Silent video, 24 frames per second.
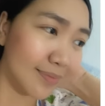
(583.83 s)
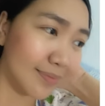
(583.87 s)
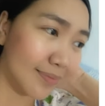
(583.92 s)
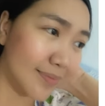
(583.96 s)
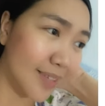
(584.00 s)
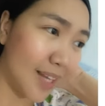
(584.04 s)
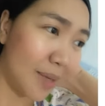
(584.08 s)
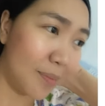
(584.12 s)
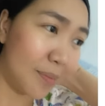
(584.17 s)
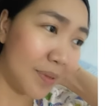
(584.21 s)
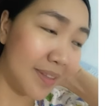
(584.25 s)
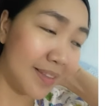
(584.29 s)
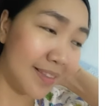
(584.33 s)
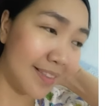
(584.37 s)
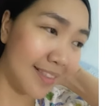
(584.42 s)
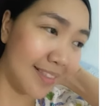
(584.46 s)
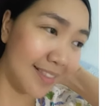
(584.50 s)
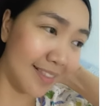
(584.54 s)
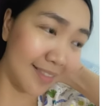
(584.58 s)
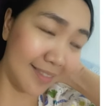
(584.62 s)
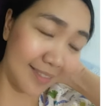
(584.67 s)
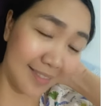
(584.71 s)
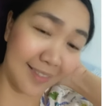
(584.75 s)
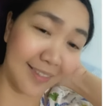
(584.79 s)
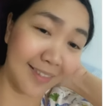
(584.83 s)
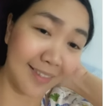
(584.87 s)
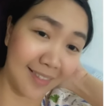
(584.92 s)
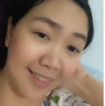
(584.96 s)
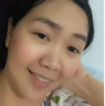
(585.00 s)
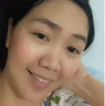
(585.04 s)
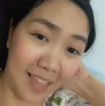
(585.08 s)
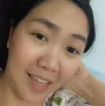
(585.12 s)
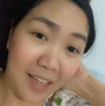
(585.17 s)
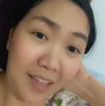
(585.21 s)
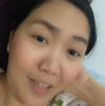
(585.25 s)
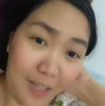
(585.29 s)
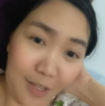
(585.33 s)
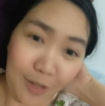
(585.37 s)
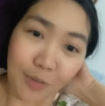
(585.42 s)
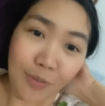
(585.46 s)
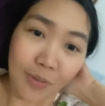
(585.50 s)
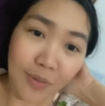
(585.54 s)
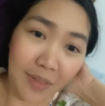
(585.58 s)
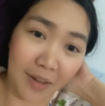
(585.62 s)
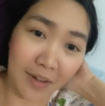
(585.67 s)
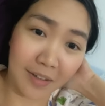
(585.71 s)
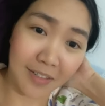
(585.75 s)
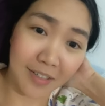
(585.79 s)
I mean, thank you,
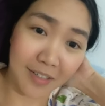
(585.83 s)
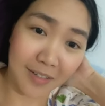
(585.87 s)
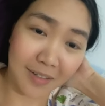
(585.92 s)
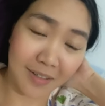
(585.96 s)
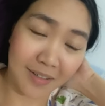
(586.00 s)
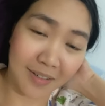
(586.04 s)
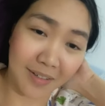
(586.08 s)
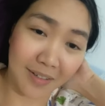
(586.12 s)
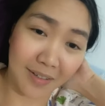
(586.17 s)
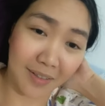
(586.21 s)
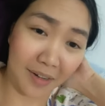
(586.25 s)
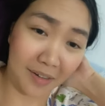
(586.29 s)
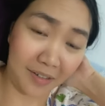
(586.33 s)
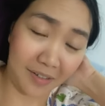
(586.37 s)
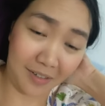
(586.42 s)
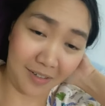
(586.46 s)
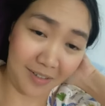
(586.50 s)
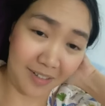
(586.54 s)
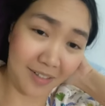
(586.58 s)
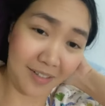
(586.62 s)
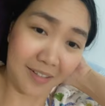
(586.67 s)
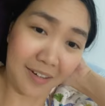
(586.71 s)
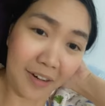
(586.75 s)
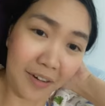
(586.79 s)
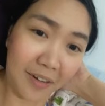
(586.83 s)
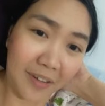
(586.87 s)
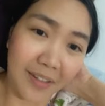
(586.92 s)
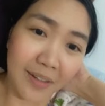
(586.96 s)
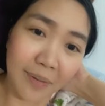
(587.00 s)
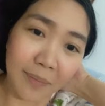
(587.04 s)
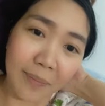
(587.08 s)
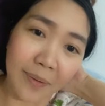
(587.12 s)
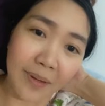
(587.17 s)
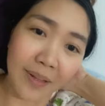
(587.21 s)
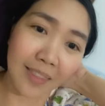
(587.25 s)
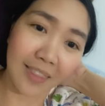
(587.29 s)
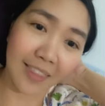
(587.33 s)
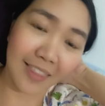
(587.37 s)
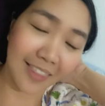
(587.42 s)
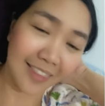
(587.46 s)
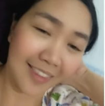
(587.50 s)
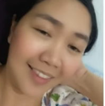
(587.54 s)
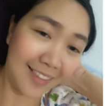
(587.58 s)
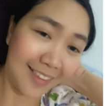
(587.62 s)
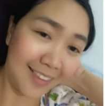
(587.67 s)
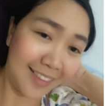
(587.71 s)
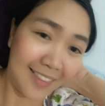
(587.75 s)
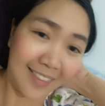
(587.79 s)
they're concerned, but
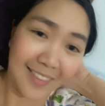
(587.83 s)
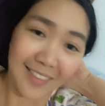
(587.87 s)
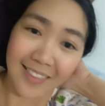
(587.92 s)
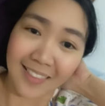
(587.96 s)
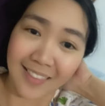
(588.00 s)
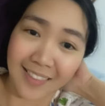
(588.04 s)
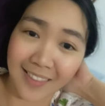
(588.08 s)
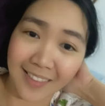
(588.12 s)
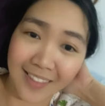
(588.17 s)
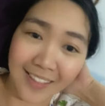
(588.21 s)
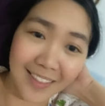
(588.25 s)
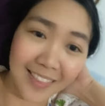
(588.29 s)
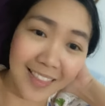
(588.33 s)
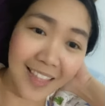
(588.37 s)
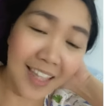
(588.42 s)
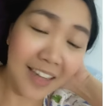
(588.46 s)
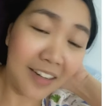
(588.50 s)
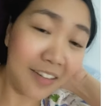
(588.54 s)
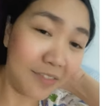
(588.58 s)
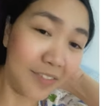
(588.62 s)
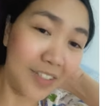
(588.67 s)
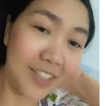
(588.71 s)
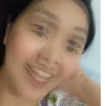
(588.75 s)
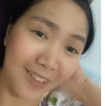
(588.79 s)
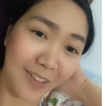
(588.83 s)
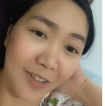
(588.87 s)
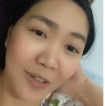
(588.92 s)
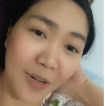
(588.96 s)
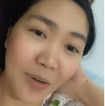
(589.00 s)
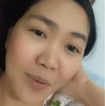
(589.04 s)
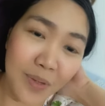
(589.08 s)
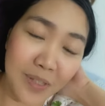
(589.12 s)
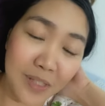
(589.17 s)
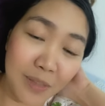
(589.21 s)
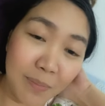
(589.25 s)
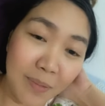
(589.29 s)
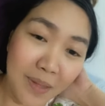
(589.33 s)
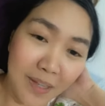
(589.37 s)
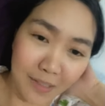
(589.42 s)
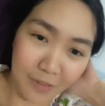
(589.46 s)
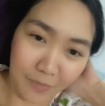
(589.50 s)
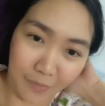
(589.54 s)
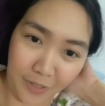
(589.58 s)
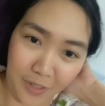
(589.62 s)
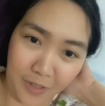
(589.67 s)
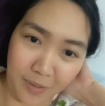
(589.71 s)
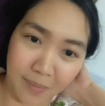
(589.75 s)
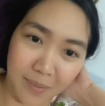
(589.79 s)
at the end of the day, you know what's best
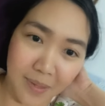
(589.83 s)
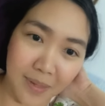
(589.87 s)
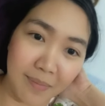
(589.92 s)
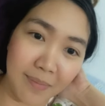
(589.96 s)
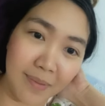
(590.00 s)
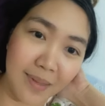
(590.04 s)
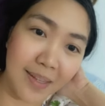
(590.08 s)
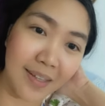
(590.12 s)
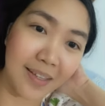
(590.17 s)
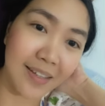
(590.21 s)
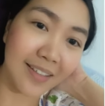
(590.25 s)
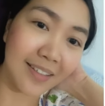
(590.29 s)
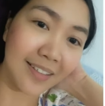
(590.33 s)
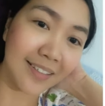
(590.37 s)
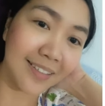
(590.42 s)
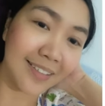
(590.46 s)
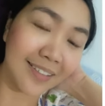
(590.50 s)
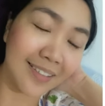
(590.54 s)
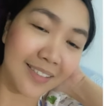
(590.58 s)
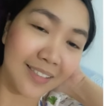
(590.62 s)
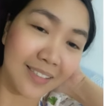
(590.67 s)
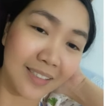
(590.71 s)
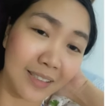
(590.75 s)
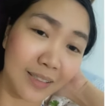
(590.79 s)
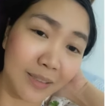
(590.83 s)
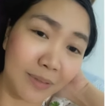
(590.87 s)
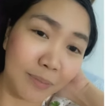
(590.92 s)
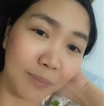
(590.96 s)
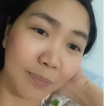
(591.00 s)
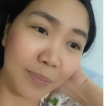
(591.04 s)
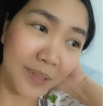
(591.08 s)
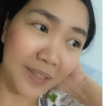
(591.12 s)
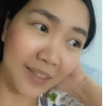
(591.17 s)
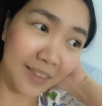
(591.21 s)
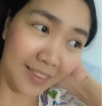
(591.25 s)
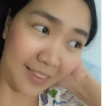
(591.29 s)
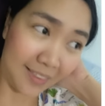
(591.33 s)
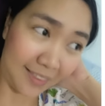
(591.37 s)
for your baby. But